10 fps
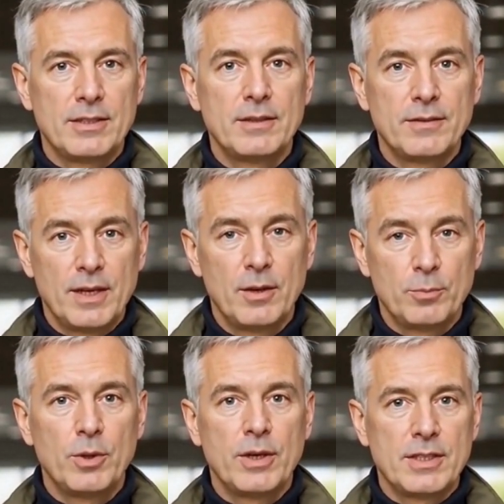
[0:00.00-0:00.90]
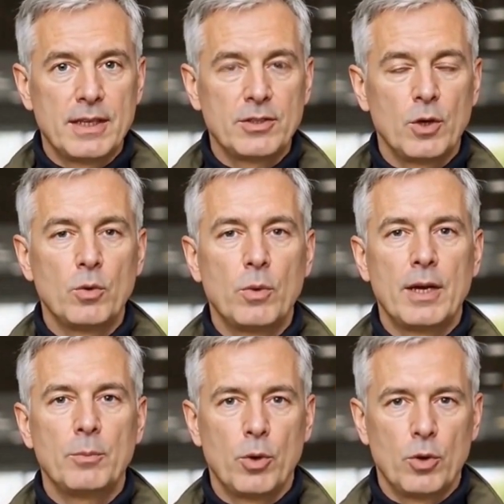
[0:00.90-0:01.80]
the felon president's
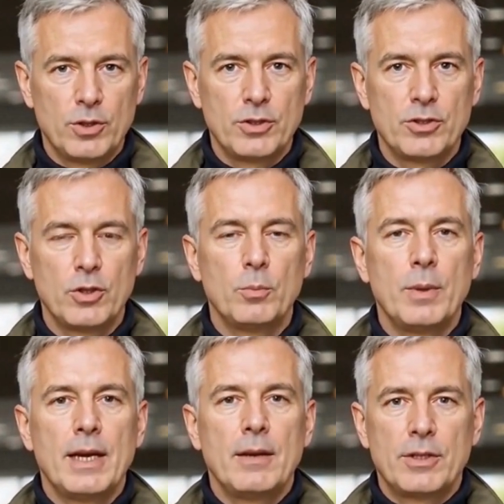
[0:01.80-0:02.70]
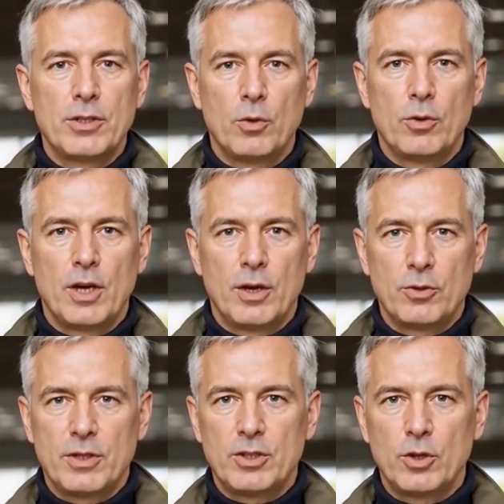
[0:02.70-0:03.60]
already broken so many of his own
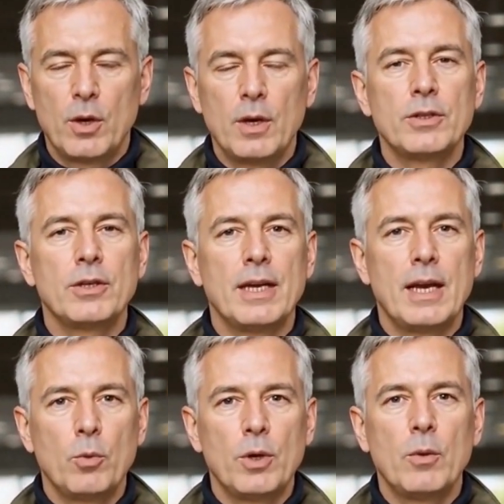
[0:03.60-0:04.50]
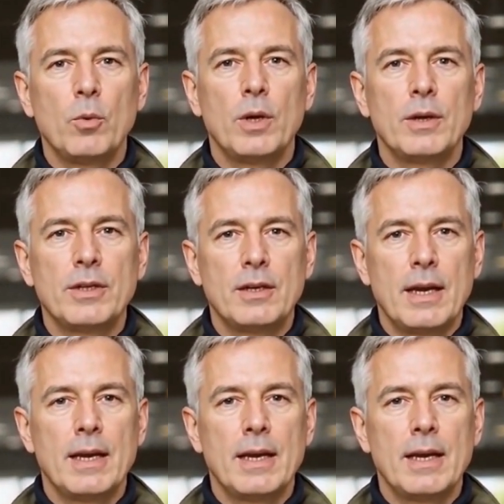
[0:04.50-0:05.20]
country's laws to get what he wants,